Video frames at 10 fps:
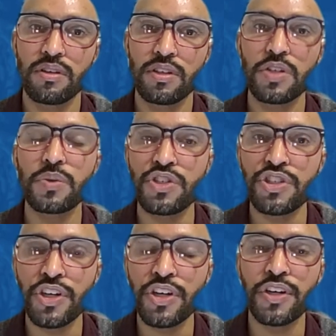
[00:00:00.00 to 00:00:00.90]
to
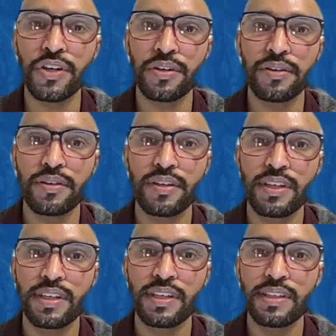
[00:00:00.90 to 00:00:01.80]
ensure
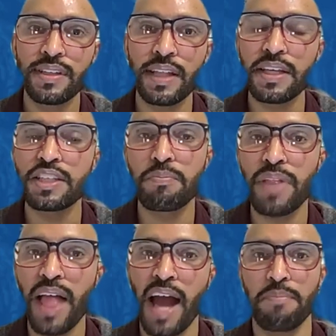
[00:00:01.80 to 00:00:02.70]
that these
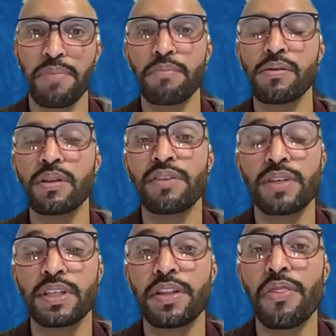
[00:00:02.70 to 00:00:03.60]
Black people
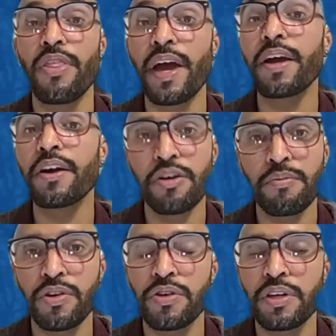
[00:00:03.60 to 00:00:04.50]
living in their
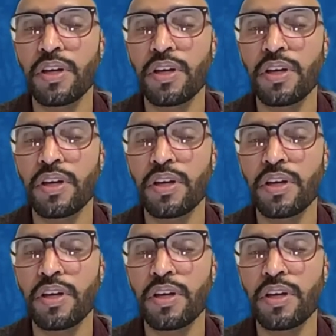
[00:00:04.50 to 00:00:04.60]
community